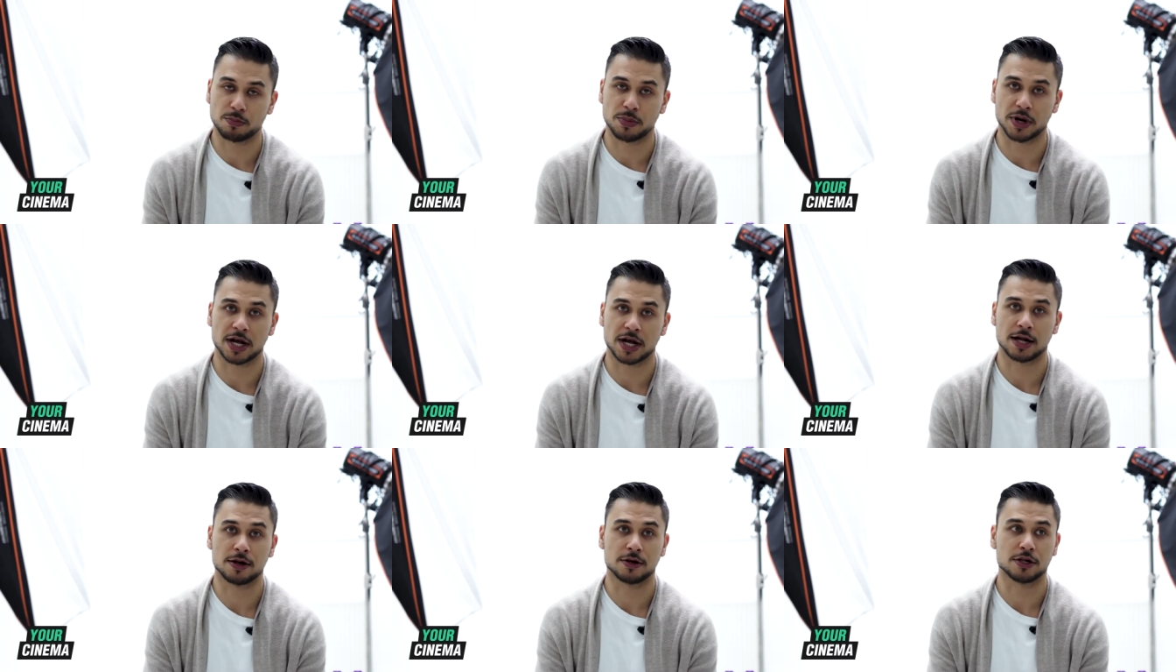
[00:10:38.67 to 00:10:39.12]

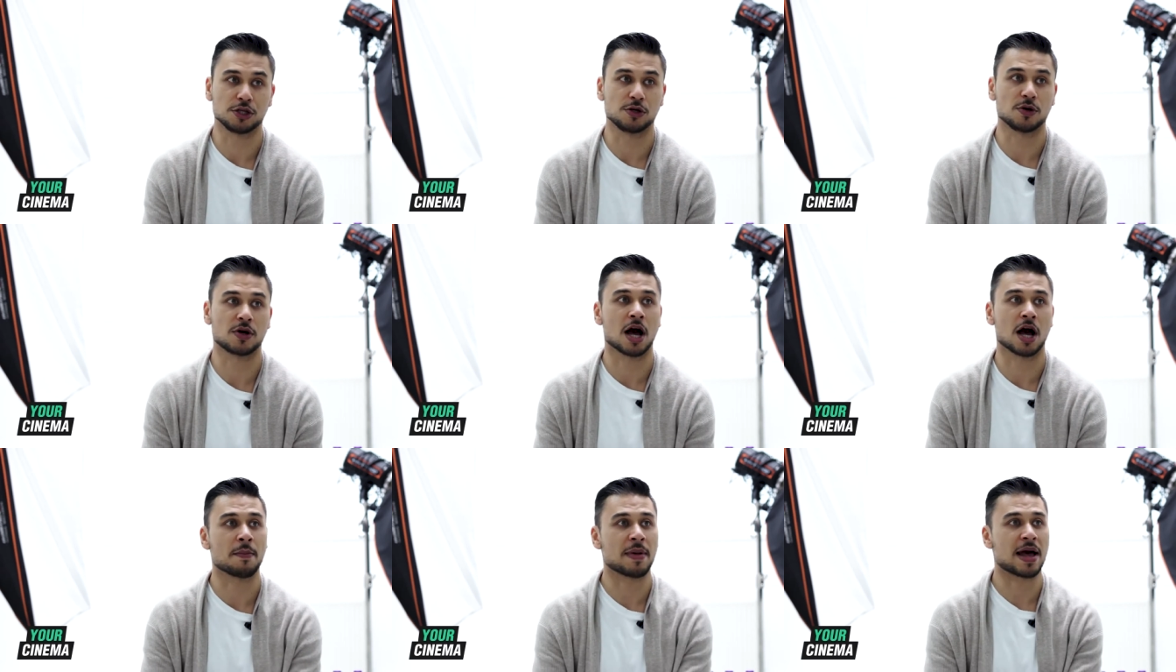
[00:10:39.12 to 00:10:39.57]
But
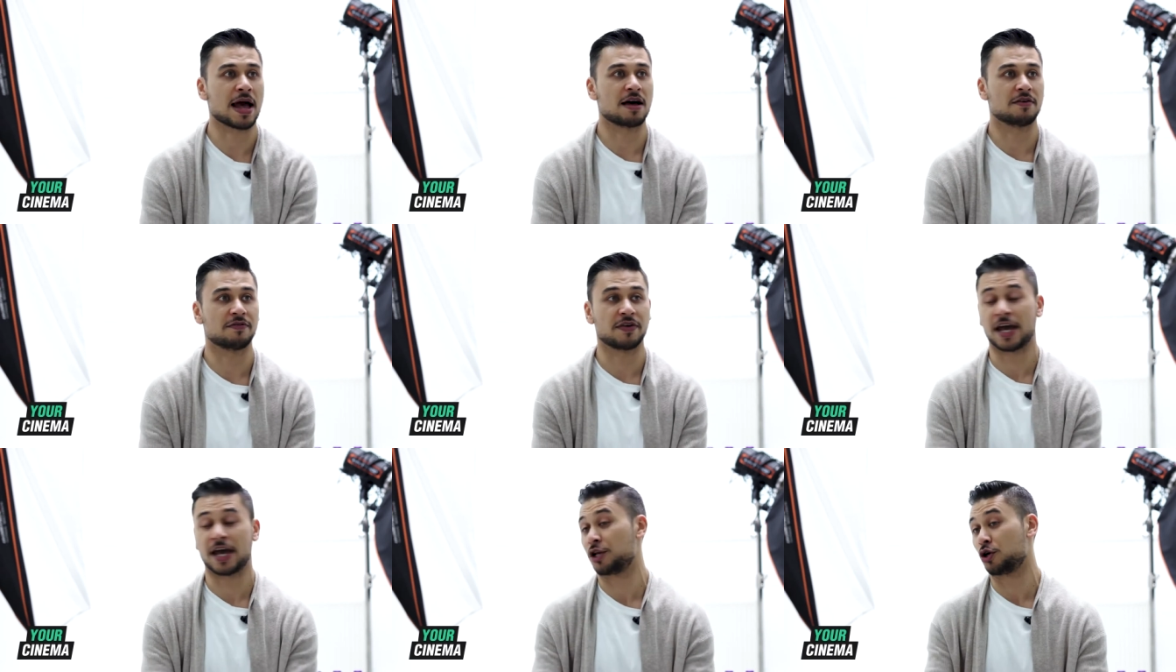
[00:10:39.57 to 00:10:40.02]
you come
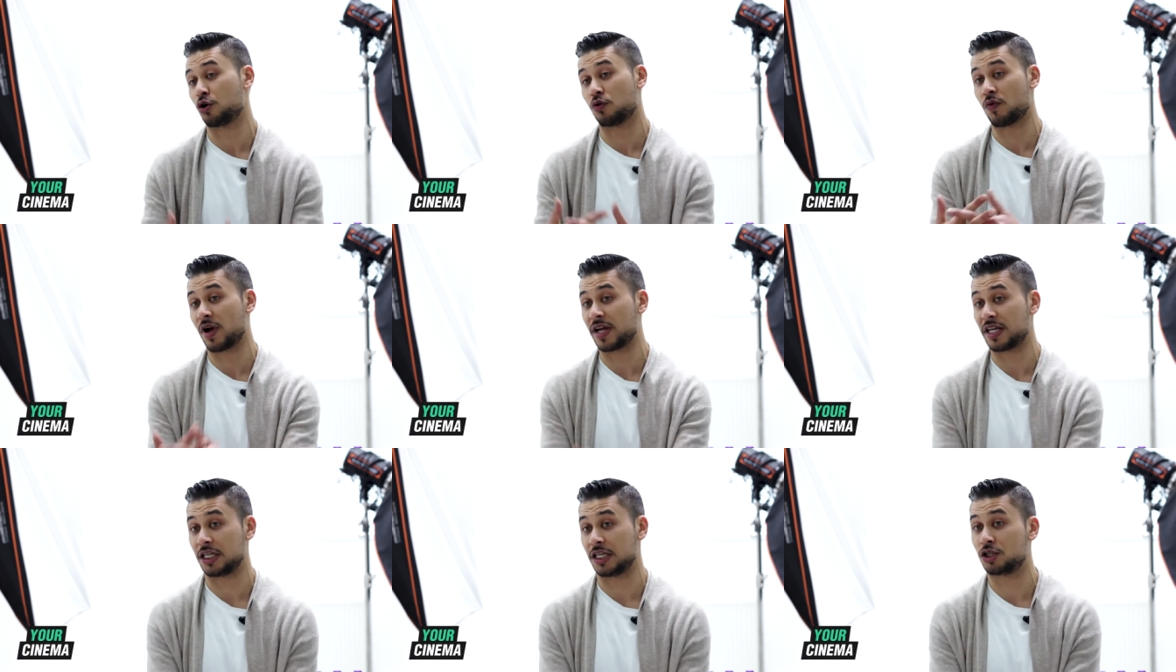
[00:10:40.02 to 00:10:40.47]
out of it and you're
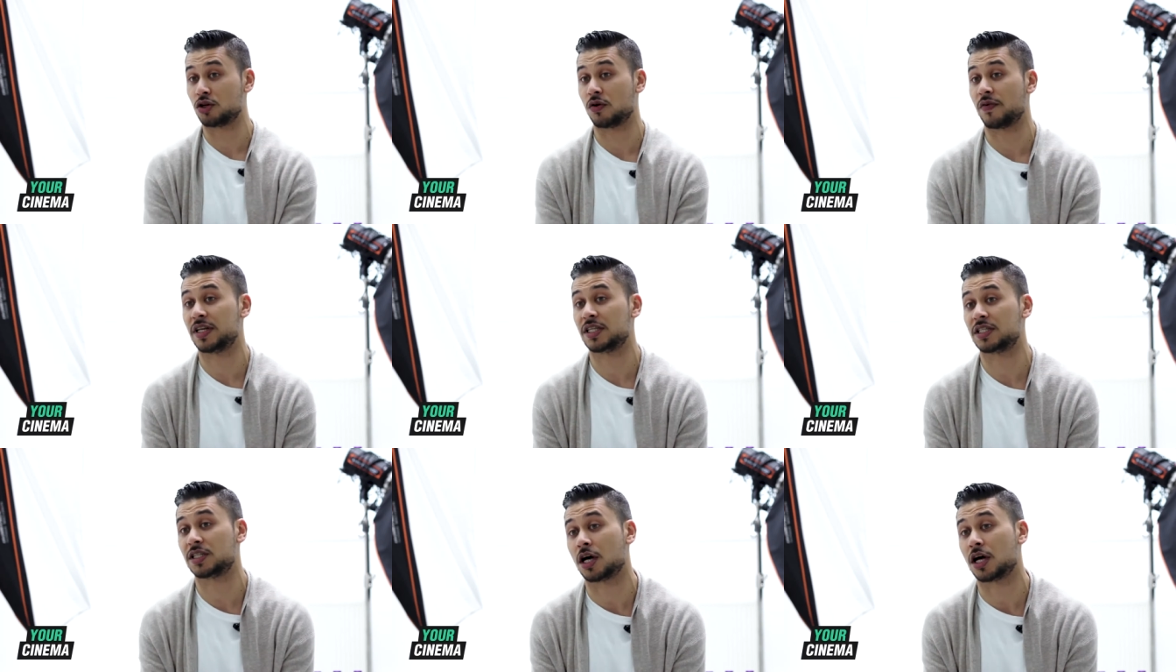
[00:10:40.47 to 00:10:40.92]
ready. You're
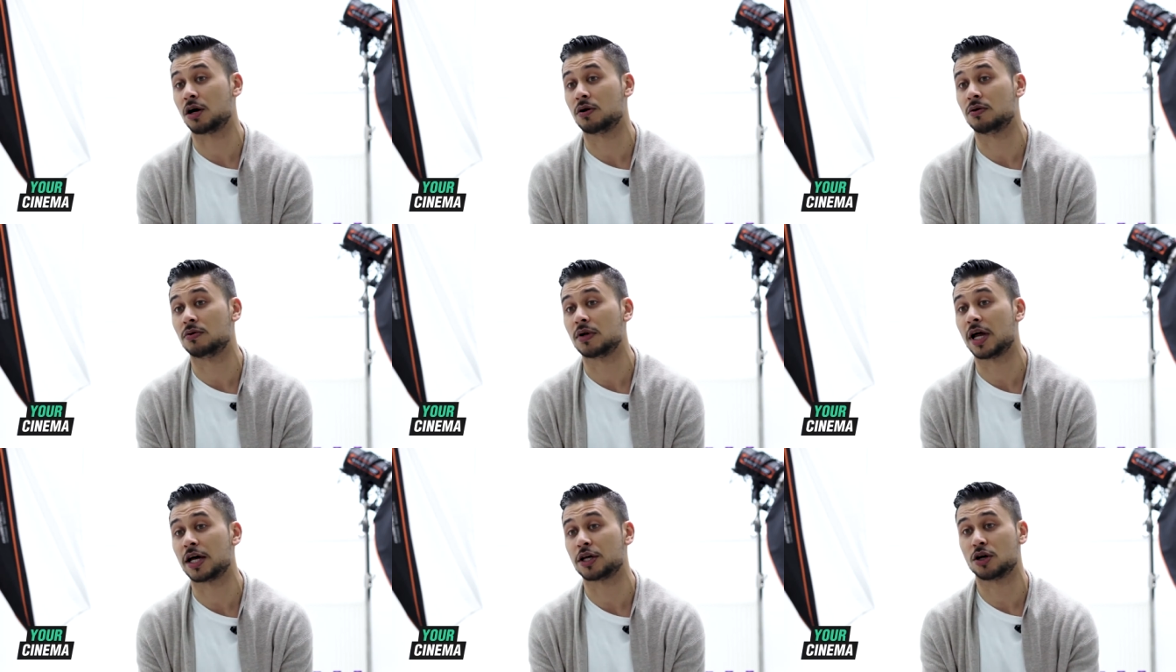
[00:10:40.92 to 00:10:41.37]
ready to
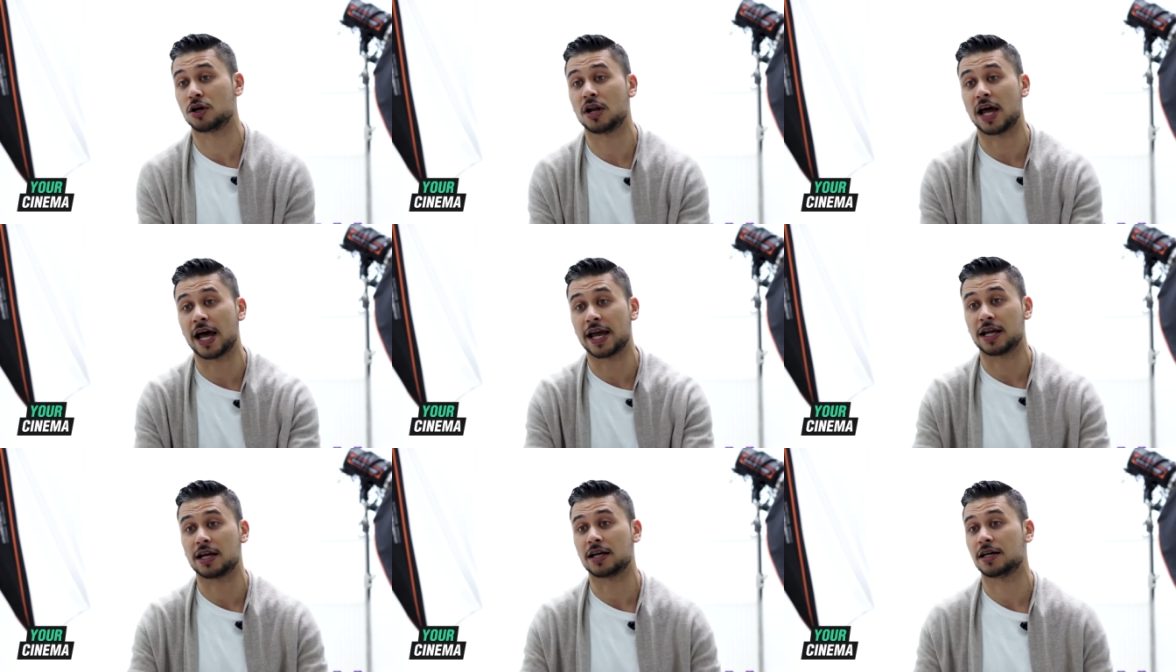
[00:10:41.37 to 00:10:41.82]
go. Like you're
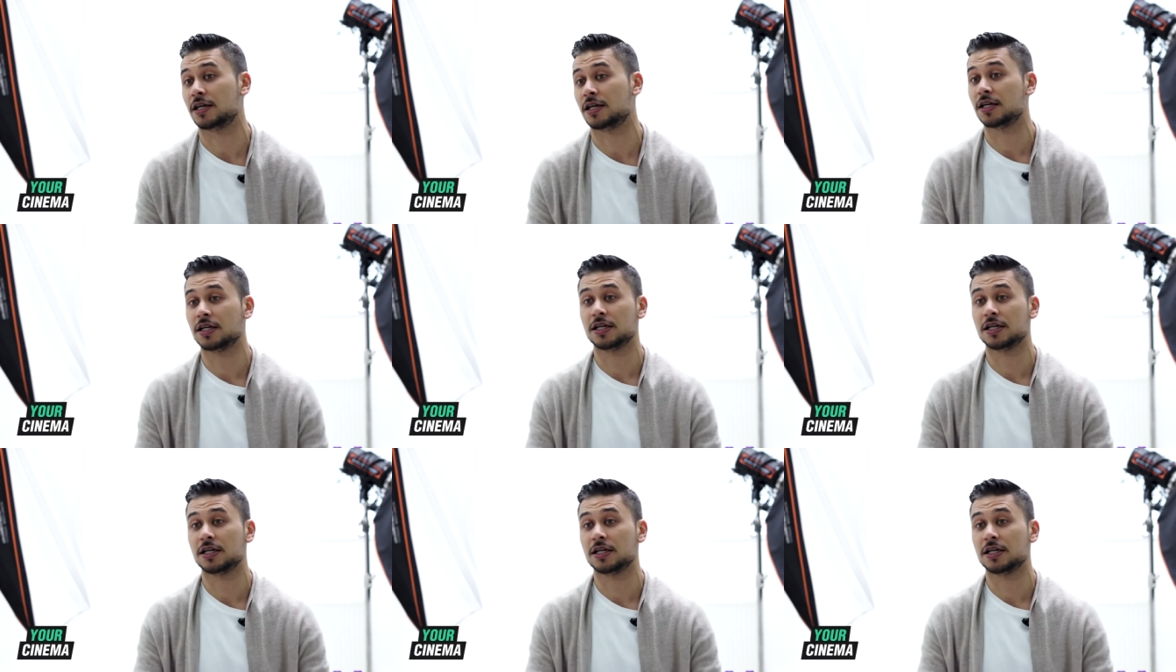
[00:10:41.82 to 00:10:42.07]
like